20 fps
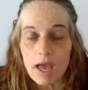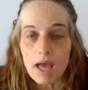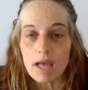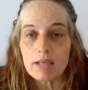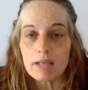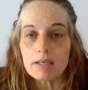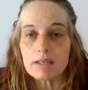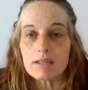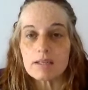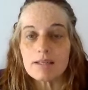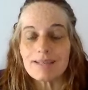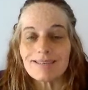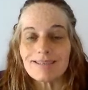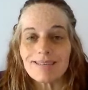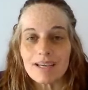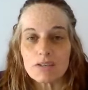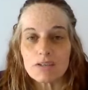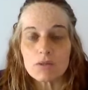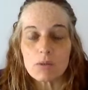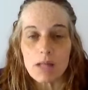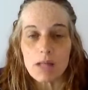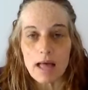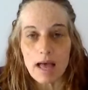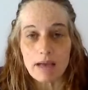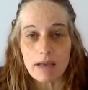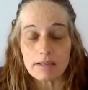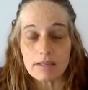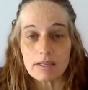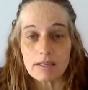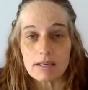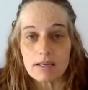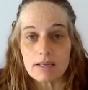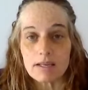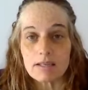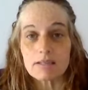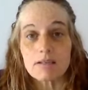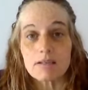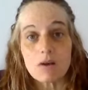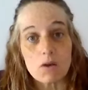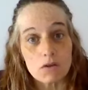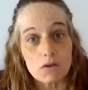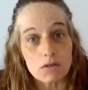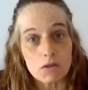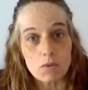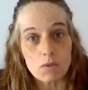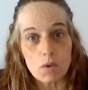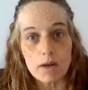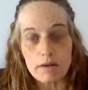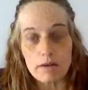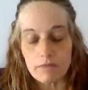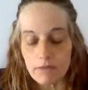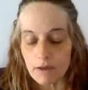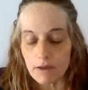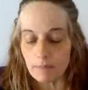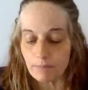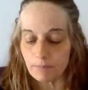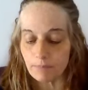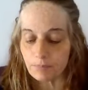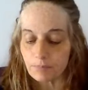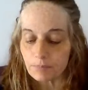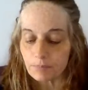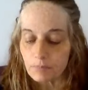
And the sexual act is also one of them.